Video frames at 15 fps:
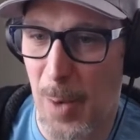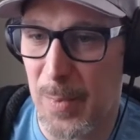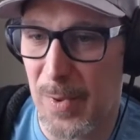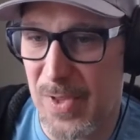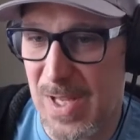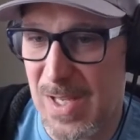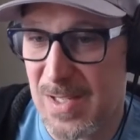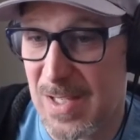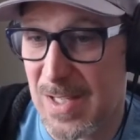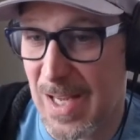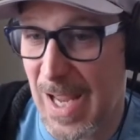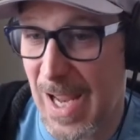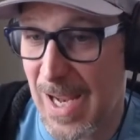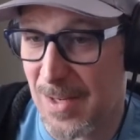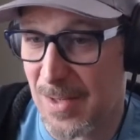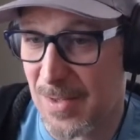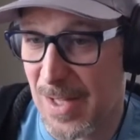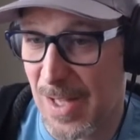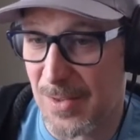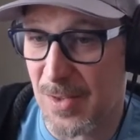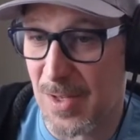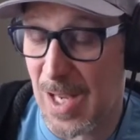but these indicate
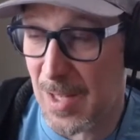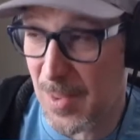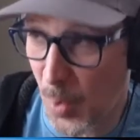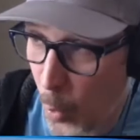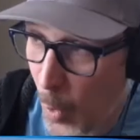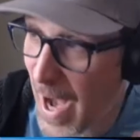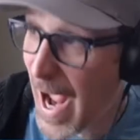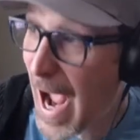that the way